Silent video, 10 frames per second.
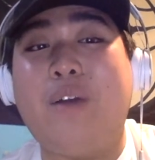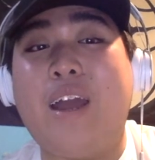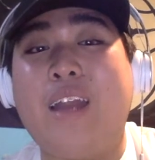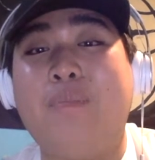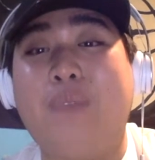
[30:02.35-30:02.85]

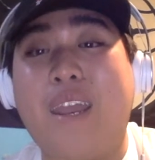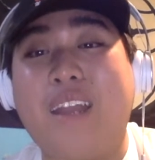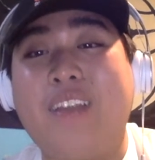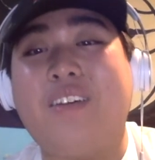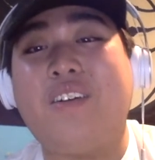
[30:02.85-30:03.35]
and make
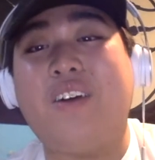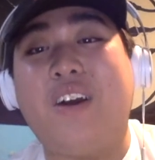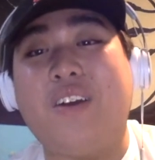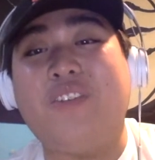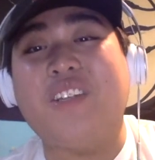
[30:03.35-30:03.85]
the
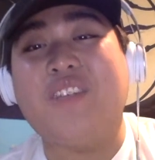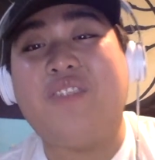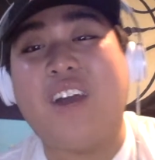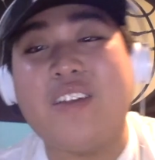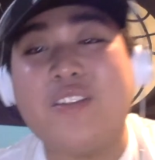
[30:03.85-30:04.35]
conference
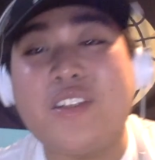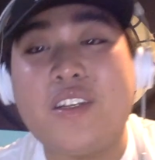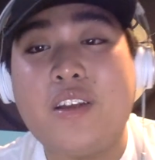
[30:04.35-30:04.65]
finals.